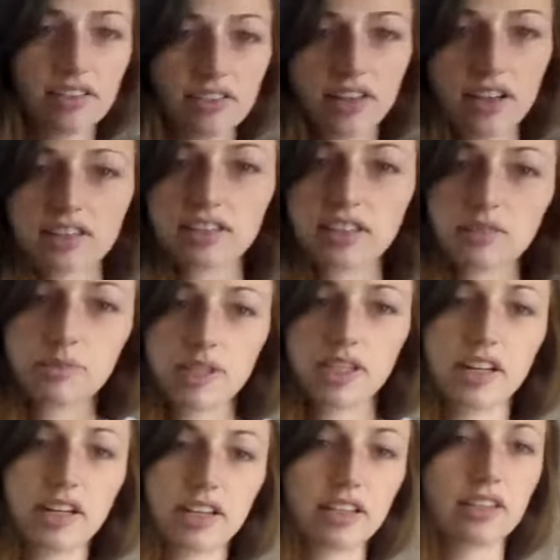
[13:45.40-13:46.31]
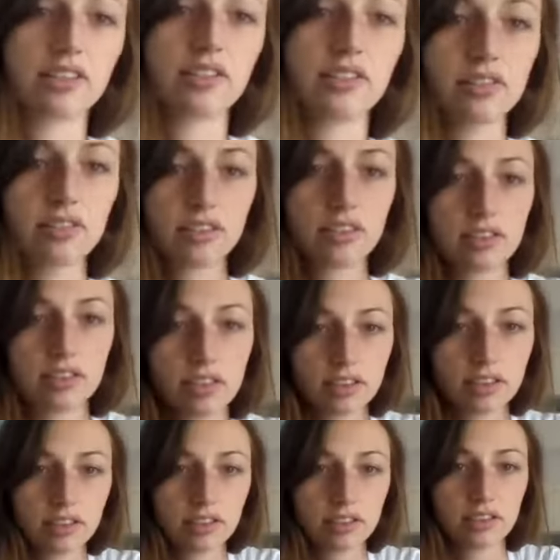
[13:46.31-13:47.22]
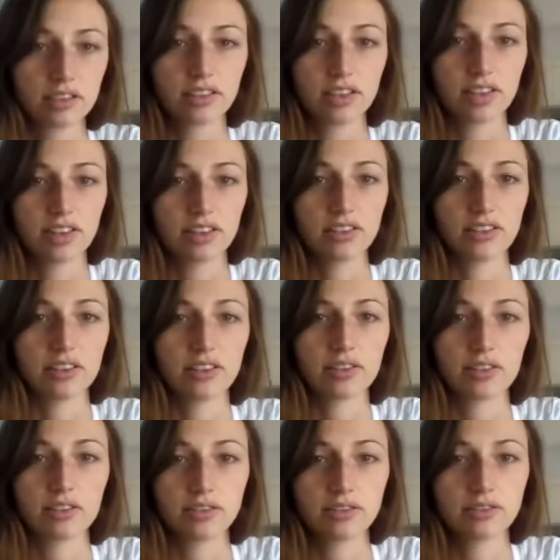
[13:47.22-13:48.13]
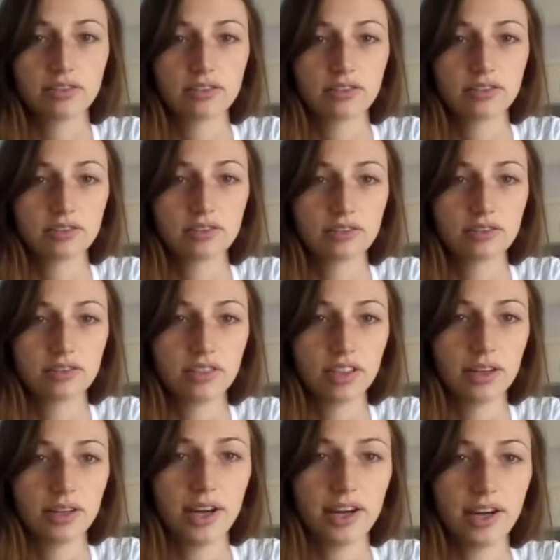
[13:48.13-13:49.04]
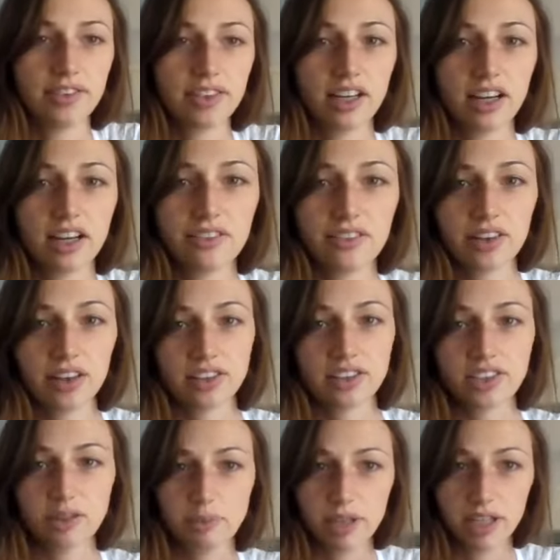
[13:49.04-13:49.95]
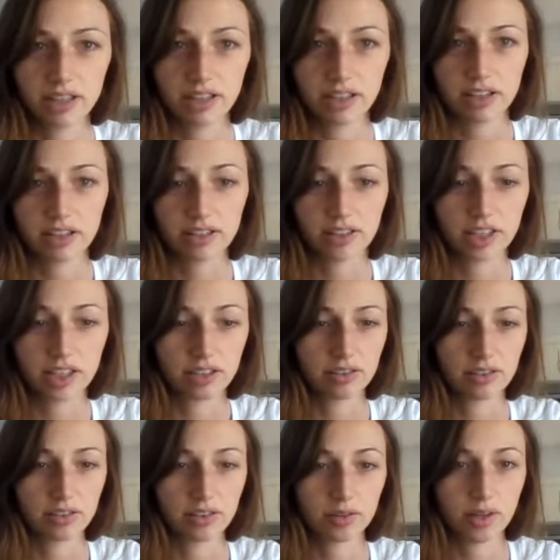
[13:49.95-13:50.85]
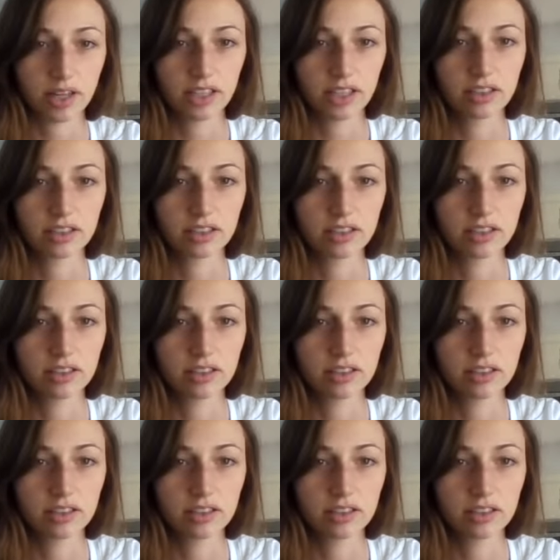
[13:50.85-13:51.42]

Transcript: kind of a hard time hearing you. I don't know. I'm having kind of a hard time hearing you. I don't know why.